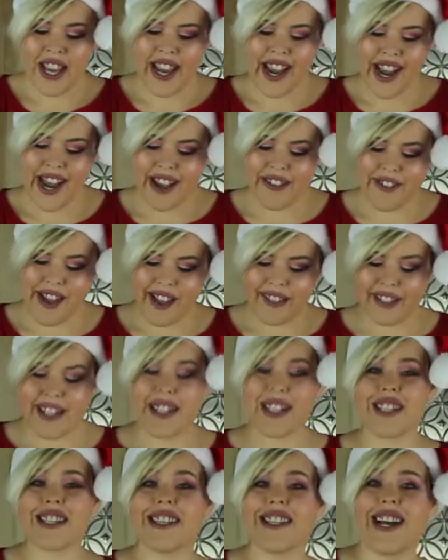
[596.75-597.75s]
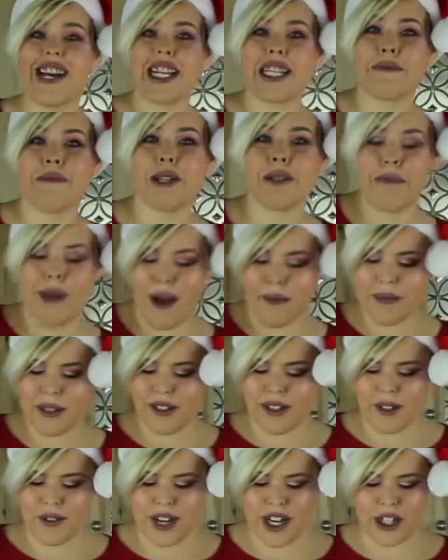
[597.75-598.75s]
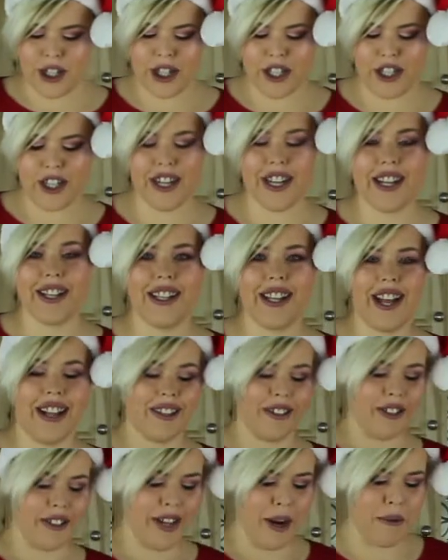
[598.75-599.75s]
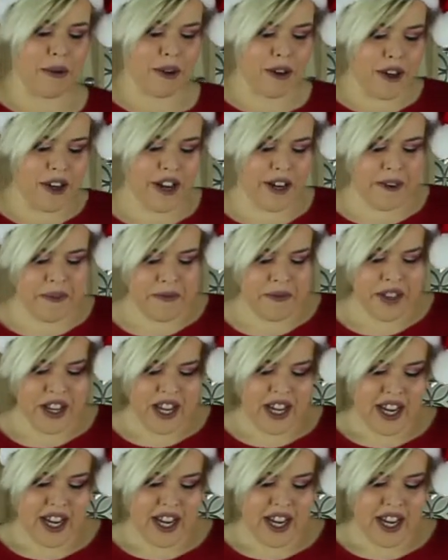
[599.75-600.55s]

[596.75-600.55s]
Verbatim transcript: And that leads to the next most popular question in that little neighborhood,